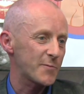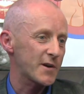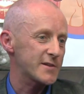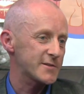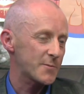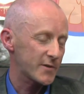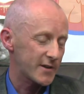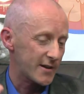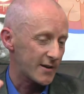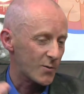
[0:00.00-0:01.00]
because
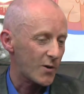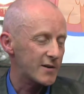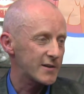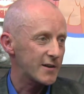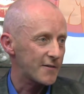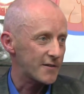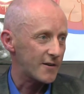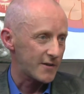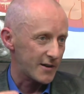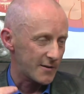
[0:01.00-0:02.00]
the quality
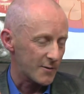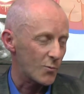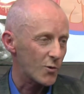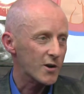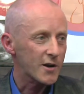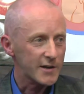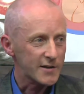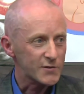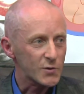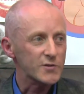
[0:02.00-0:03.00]
or the wool content
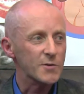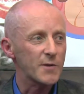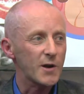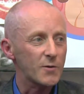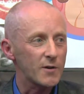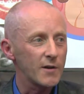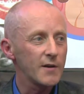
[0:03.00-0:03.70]
of the suit has come down,